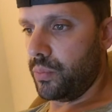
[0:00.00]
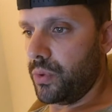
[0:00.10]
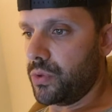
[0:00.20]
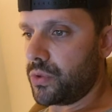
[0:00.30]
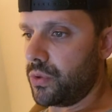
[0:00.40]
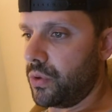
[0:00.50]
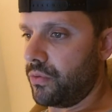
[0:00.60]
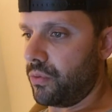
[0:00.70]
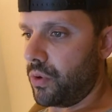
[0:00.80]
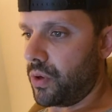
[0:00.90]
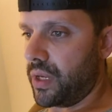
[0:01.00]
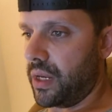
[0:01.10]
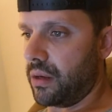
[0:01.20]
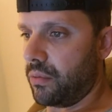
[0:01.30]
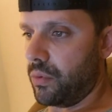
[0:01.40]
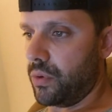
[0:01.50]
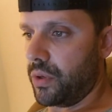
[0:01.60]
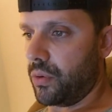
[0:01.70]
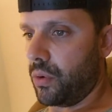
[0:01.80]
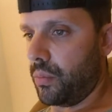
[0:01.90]
booster for organic
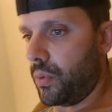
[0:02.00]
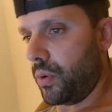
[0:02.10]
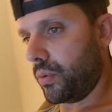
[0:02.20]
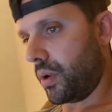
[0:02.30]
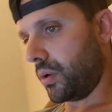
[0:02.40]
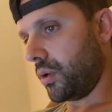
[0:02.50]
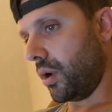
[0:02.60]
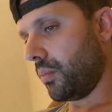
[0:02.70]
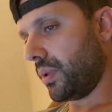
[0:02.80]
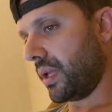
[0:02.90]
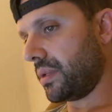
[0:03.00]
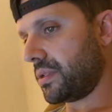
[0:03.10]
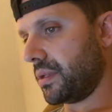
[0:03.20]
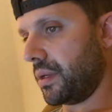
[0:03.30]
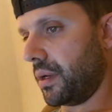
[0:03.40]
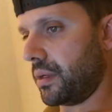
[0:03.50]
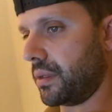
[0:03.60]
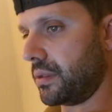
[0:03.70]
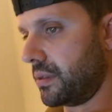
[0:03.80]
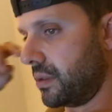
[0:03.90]
rooting hormone on young plants and
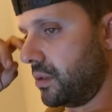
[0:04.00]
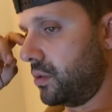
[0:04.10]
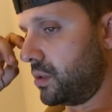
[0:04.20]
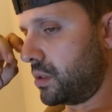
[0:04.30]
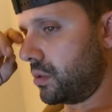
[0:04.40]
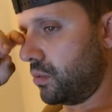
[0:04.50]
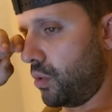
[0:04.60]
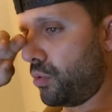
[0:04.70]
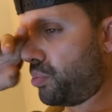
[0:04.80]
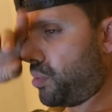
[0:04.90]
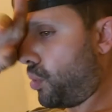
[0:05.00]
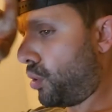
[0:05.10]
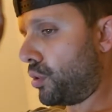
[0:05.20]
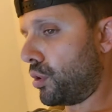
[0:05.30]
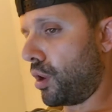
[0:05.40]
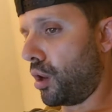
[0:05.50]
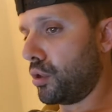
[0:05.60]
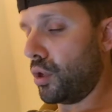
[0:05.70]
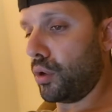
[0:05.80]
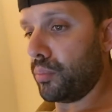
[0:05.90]
cuttings. To use as a growth promoter on
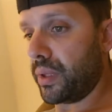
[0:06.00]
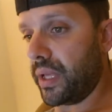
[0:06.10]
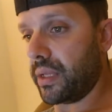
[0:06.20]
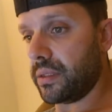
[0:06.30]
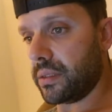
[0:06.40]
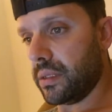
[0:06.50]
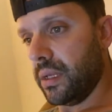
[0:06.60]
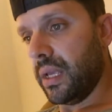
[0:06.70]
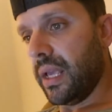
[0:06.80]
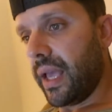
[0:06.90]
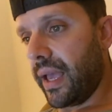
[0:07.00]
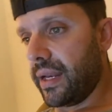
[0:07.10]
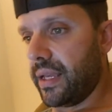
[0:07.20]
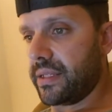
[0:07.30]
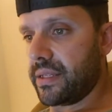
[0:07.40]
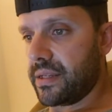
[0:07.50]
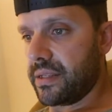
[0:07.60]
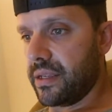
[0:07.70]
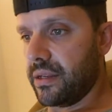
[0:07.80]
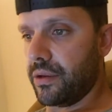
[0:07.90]
young plants, add
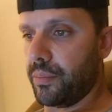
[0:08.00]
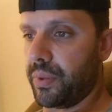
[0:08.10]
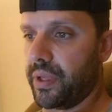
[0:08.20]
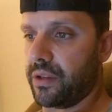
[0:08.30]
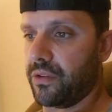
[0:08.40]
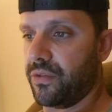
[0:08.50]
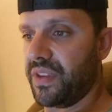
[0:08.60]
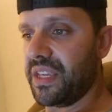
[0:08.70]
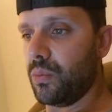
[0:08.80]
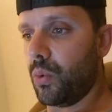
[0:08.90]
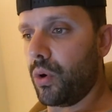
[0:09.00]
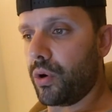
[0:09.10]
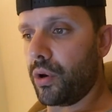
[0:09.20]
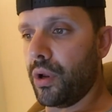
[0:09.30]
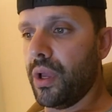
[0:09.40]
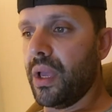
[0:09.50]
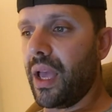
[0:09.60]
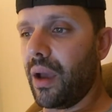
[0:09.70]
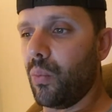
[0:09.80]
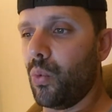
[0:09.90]
SST to your plant's feed water
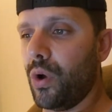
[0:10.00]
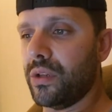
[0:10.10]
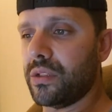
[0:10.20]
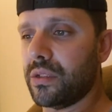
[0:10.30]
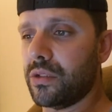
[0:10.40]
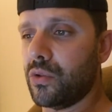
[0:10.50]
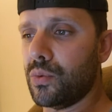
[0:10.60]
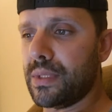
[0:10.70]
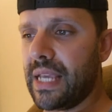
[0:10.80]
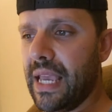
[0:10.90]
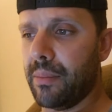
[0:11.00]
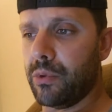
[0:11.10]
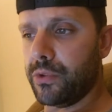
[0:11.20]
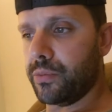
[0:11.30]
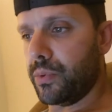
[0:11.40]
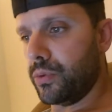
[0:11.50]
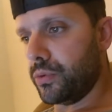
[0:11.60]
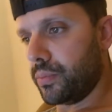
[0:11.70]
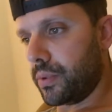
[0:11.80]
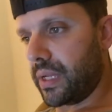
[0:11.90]
at 1 to 2 tablespoons
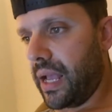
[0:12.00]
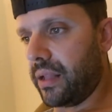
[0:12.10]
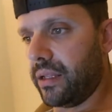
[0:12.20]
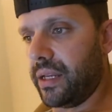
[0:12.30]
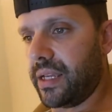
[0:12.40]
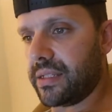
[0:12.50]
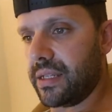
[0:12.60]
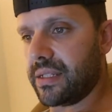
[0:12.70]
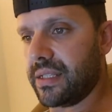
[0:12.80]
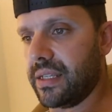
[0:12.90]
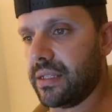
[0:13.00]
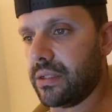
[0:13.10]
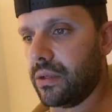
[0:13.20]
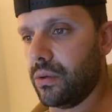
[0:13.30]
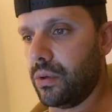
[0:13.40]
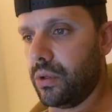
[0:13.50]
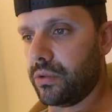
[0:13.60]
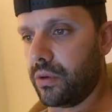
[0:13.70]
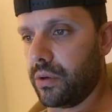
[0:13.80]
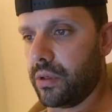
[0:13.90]
per gallon. SST is a good
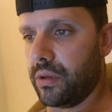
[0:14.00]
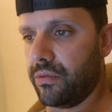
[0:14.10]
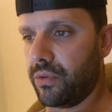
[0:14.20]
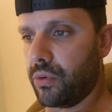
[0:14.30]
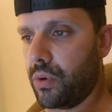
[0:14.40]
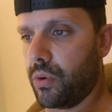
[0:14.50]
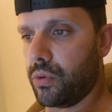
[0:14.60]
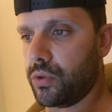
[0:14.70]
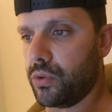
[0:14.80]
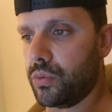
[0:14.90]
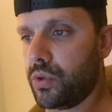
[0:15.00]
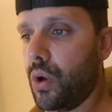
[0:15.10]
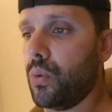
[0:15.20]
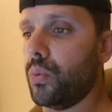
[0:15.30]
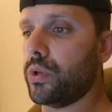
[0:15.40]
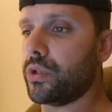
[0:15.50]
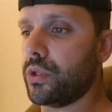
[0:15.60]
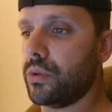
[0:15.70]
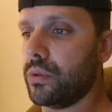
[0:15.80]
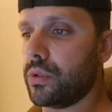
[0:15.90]
alternative for growers who don't wish to
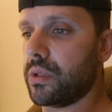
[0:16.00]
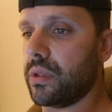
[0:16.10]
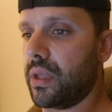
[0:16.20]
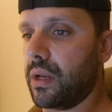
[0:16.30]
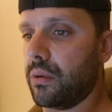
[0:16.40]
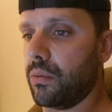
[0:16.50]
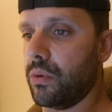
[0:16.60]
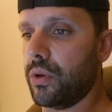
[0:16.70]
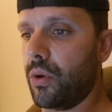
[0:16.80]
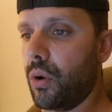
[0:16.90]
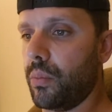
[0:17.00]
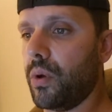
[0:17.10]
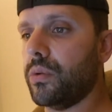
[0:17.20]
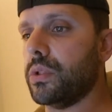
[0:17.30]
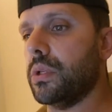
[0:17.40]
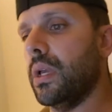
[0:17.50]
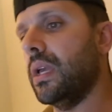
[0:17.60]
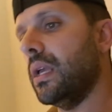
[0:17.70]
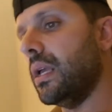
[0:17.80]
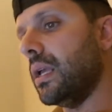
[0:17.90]
use synthetic rooting hormones.
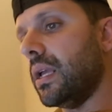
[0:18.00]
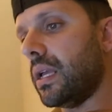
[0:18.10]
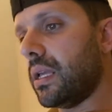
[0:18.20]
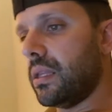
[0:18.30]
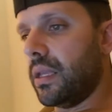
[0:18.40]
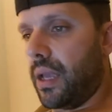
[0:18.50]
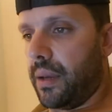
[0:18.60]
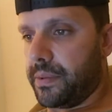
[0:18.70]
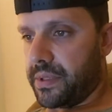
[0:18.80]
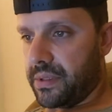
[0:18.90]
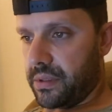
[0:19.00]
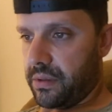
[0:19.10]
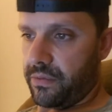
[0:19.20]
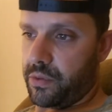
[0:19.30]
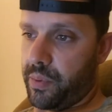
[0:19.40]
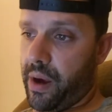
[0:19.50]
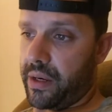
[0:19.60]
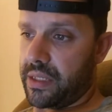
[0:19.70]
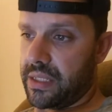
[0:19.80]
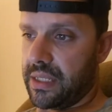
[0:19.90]
In the absence of
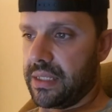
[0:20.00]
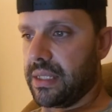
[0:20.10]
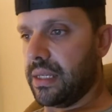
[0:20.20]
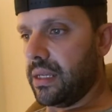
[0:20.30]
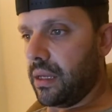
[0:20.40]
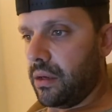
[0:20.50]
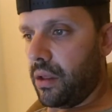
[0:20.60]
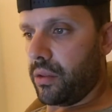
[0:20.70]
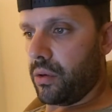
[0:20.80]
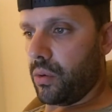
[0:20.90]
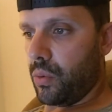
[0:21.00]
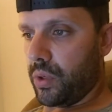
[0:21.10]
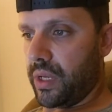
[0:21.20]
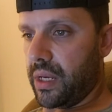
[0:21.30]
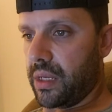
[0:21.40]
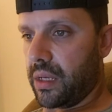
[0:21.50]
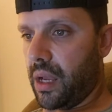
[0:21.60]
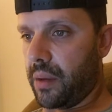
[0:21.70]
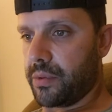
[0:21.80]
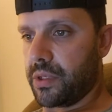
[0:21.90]
sprouted seed tea, another organic
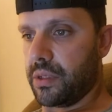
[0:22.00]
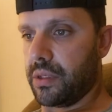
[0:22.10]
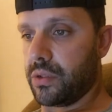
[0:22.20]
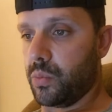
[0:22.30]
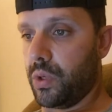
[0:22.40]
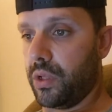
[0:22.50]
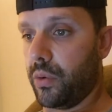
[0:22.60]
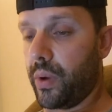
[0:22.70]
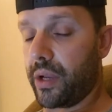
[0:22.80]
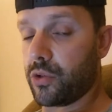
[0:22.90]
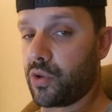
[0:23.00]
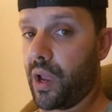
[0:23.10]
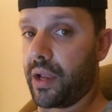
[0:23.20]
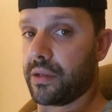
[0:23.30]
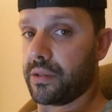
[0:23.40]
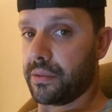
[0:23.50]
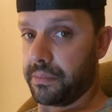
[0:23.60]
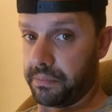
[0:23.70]
option is willow extracts.